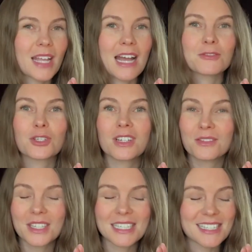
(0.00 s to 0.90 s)
after all
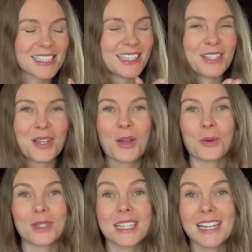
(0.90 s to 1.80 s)
of this,
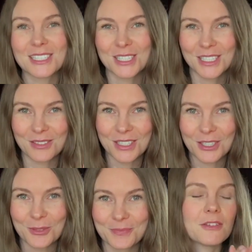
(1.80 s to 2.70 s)
what the heck should you
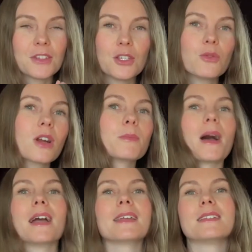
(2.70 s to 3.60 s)
do? If you are
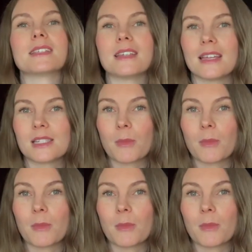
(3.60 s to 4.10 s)
buying in today's